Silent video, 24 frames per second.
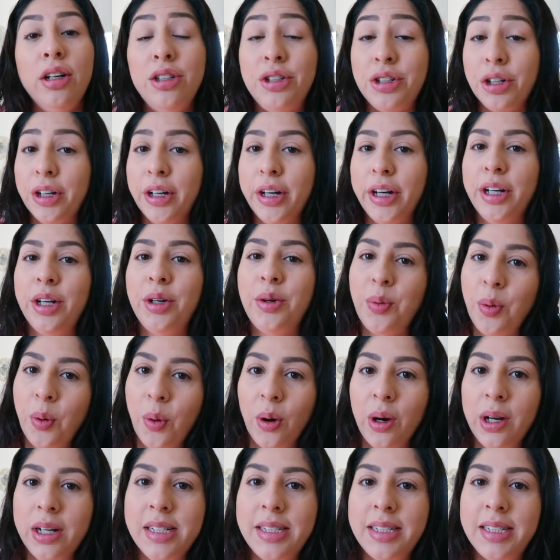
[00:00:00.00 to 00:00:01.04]
during
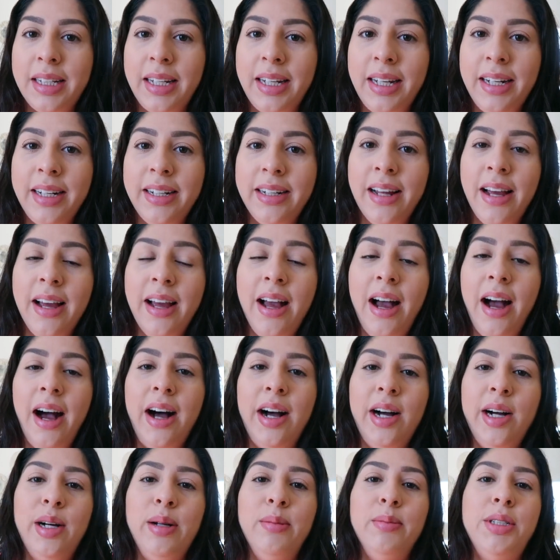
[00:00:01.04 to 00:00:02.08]
quarantine
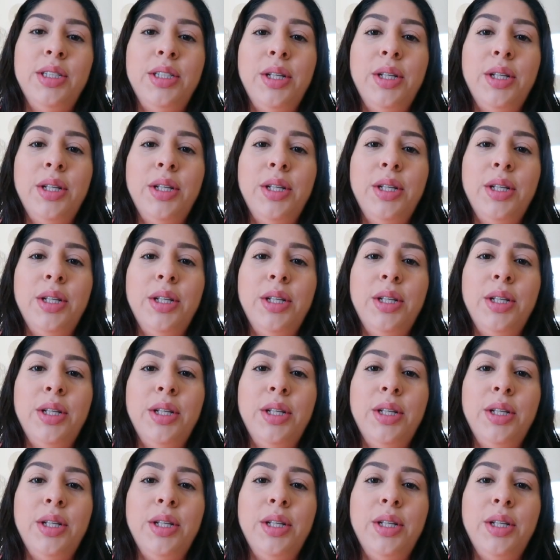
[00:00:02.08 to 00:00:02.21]
um,